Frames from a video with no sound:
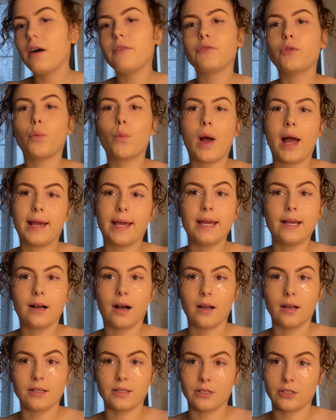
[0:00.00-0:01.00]
the wacky
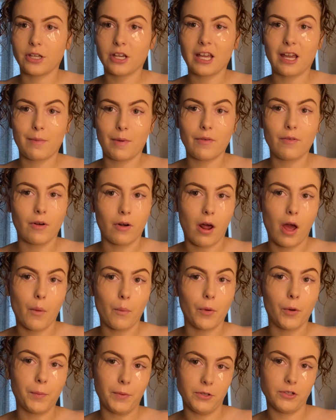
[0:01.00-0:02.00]
colours, and don't get me wrong, I
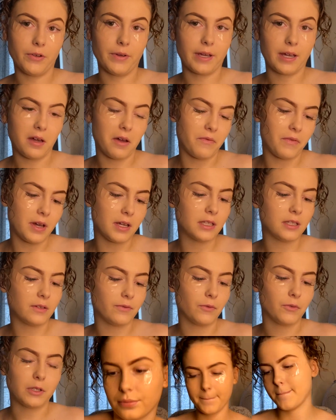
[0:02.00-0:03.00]
will be doing it at festivals.